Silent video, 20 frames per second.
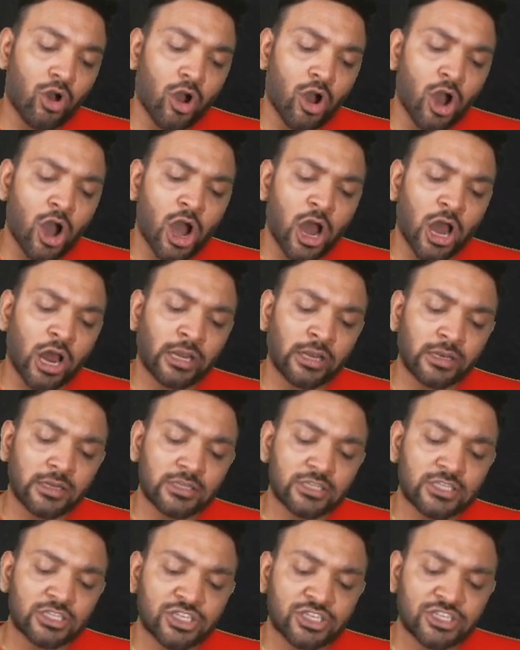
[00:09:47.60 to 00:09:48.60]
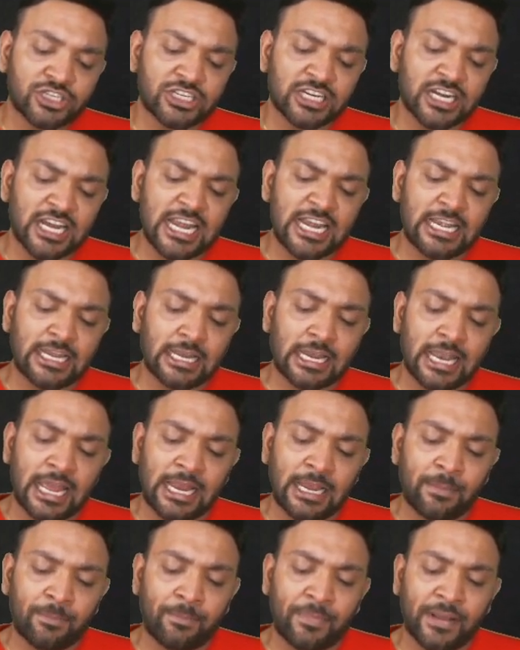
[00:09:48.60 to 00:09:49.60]
on straight
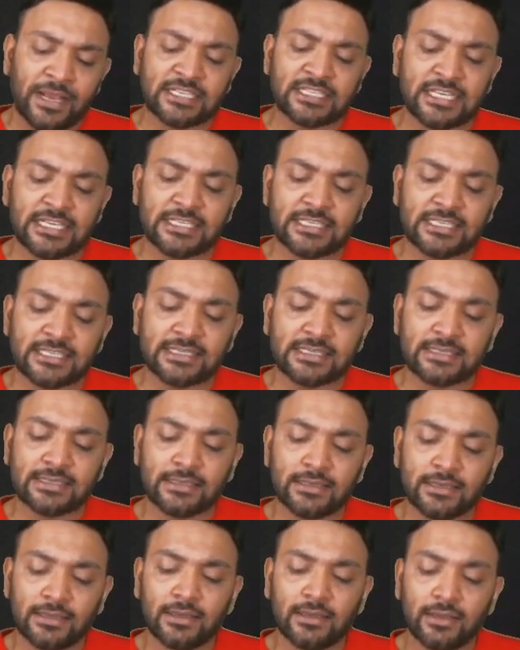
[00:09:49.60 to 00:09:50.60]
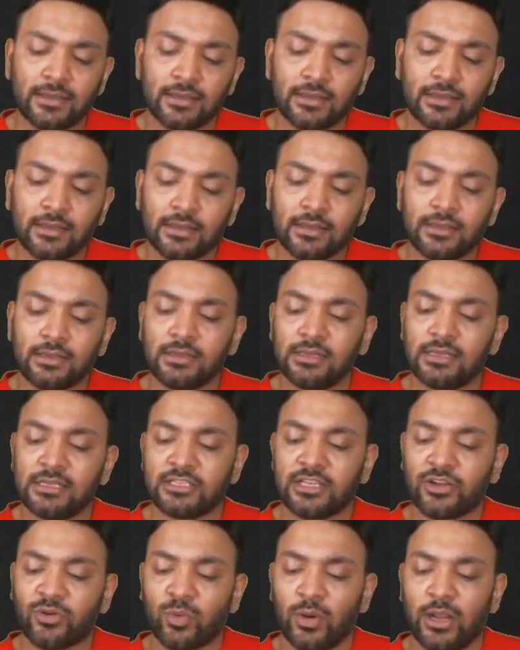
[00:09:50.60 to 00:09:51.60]
line basis is
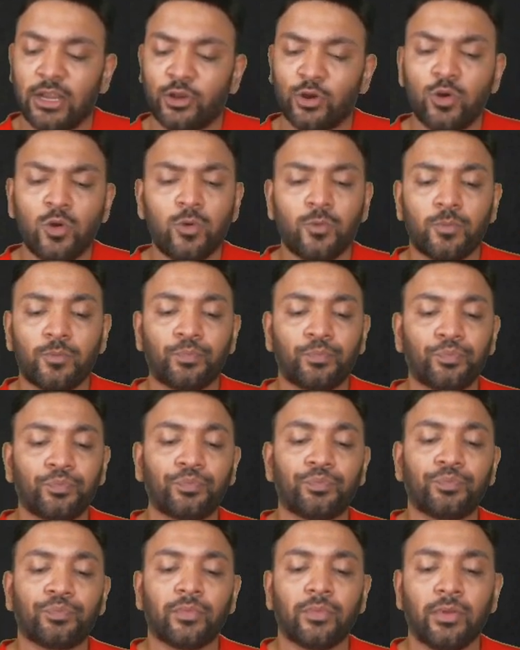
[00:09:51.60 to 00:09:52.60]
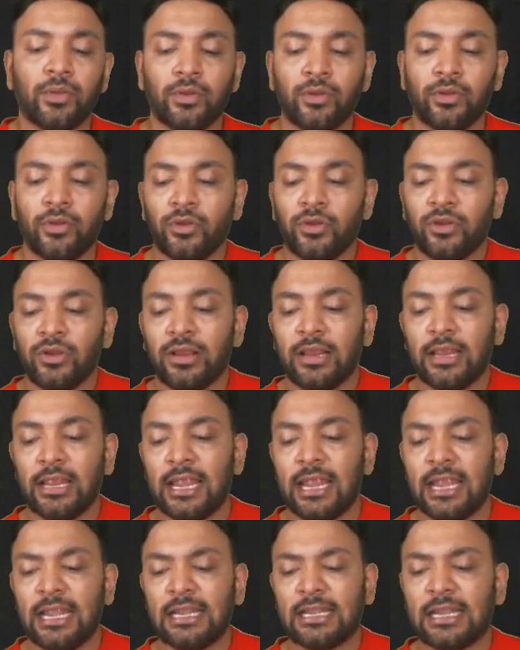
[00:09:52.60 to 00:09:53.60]
equal to
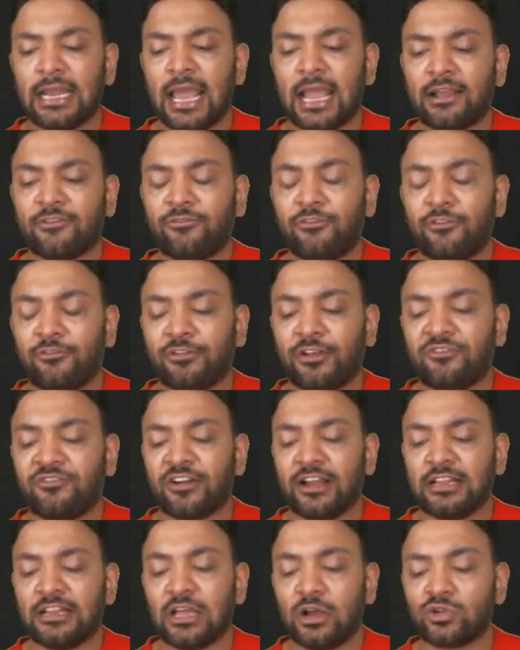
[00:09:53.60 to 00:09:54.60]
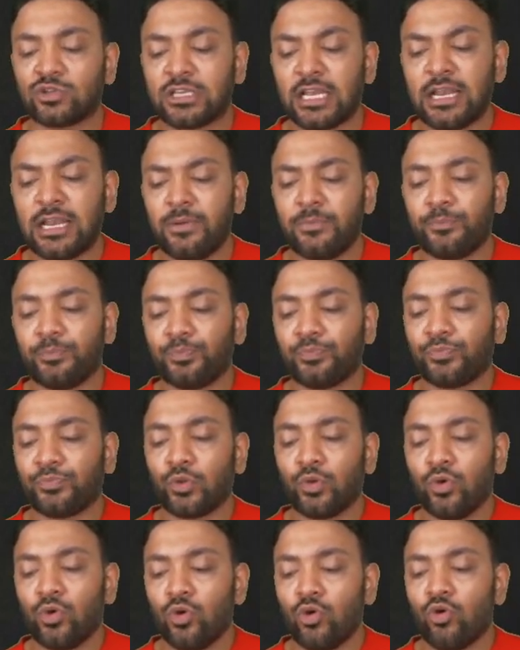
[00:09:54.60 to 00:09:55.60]
8,55,000
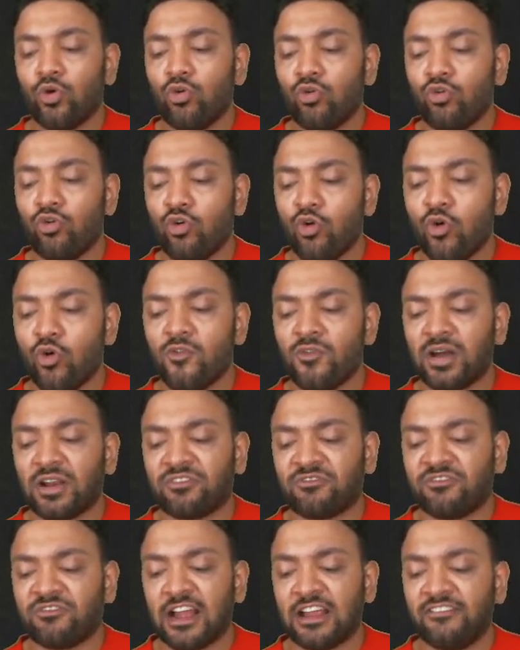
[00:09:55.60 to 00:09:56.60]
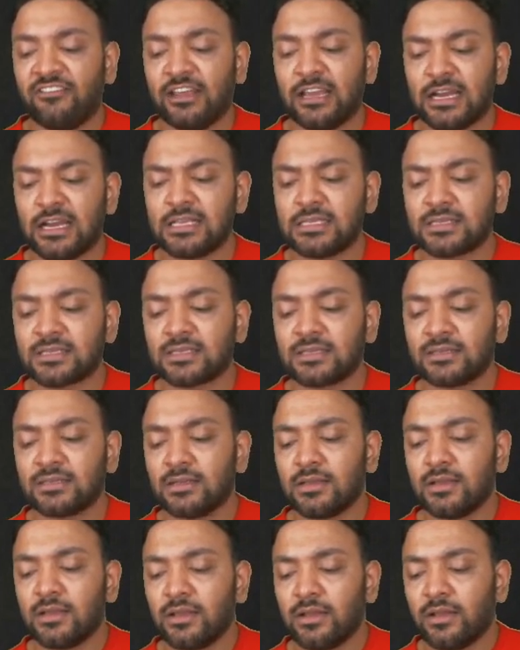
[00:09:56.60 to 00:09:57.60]
over 5 years.
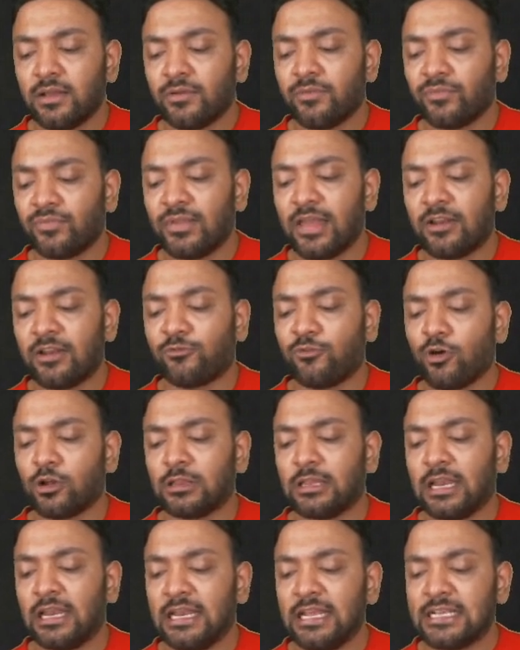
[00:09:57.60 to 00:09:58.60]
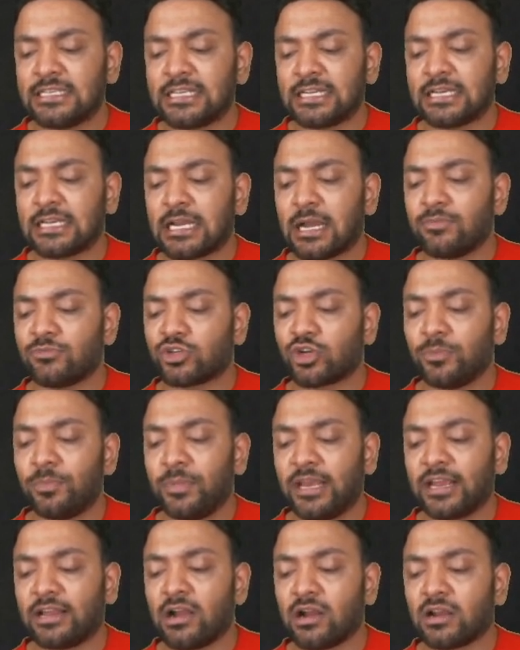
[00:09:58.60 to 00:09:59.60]
Therefore, the lease income should be
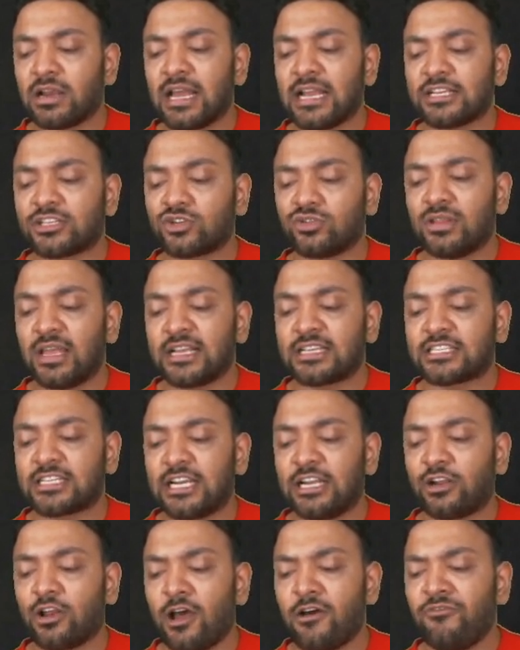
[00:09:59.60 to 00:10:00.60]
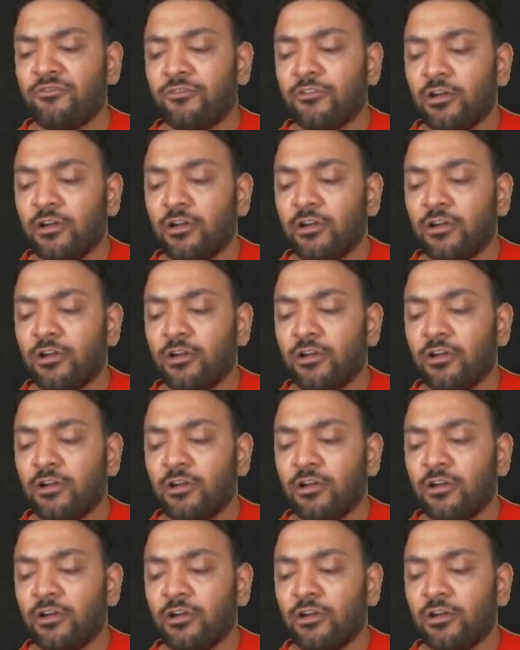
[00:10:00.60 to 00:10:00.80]
recognized to the extent of